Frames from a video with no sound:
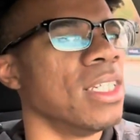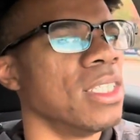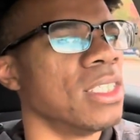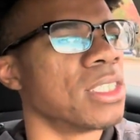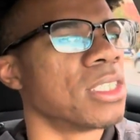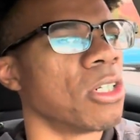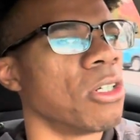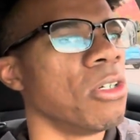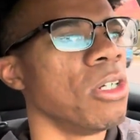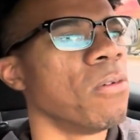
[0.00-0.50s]

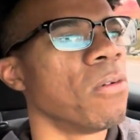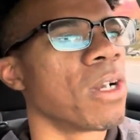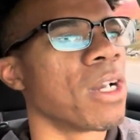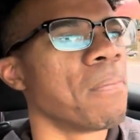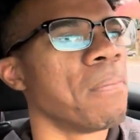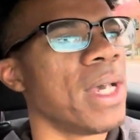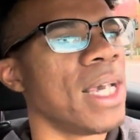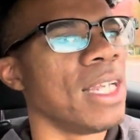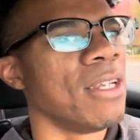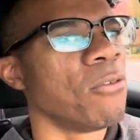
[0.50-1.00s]
So you want
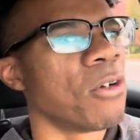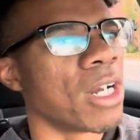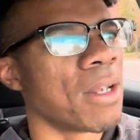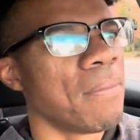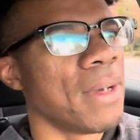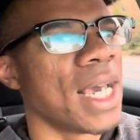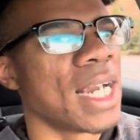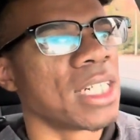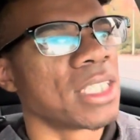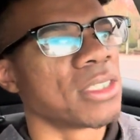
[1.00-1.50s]
to
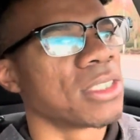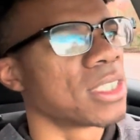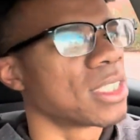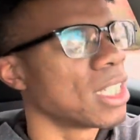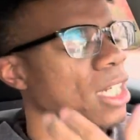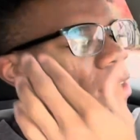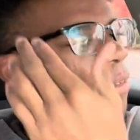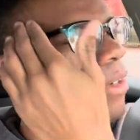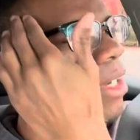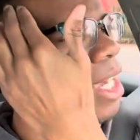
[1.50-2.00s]
manage
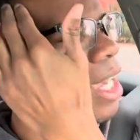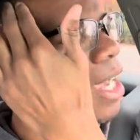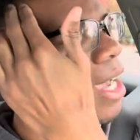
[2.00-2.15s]
yourself,